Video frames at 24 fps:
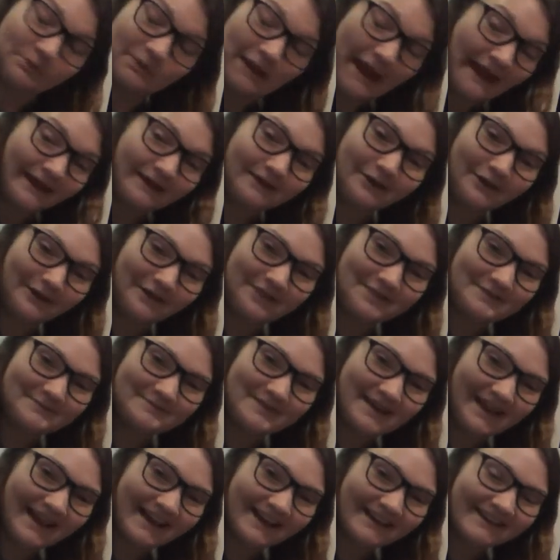pat on the
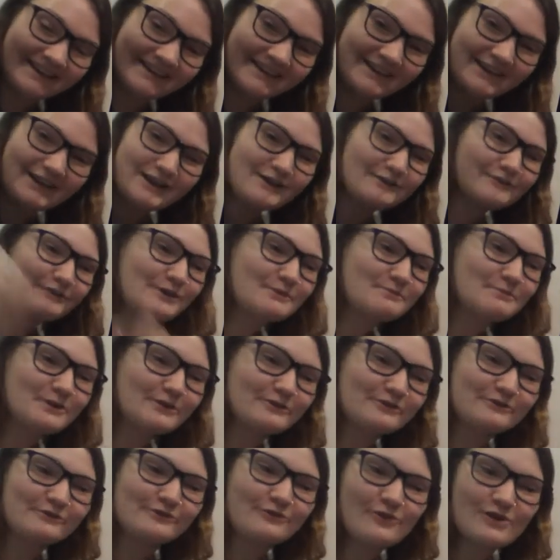back for
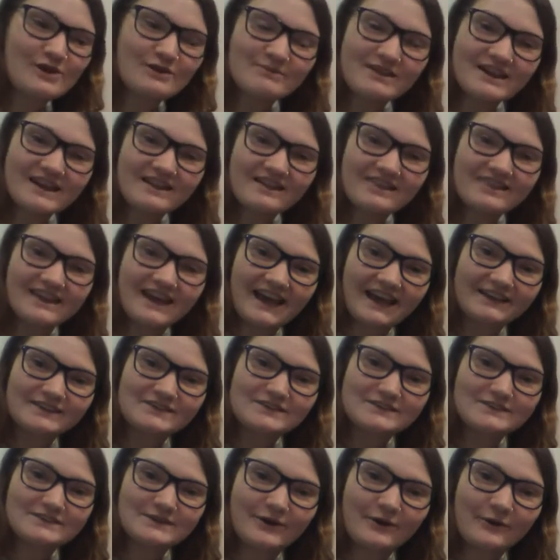performing
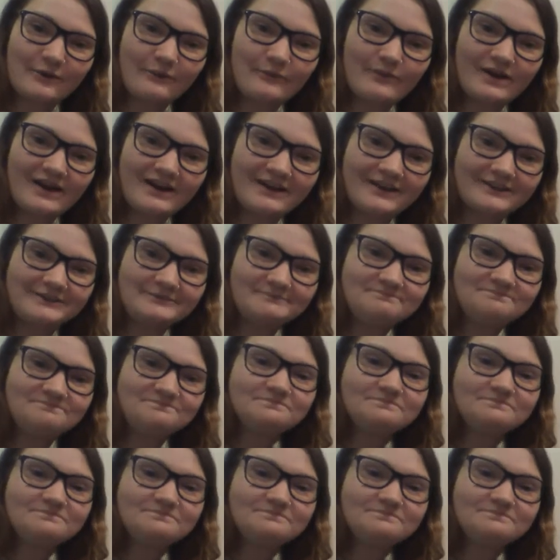that so well.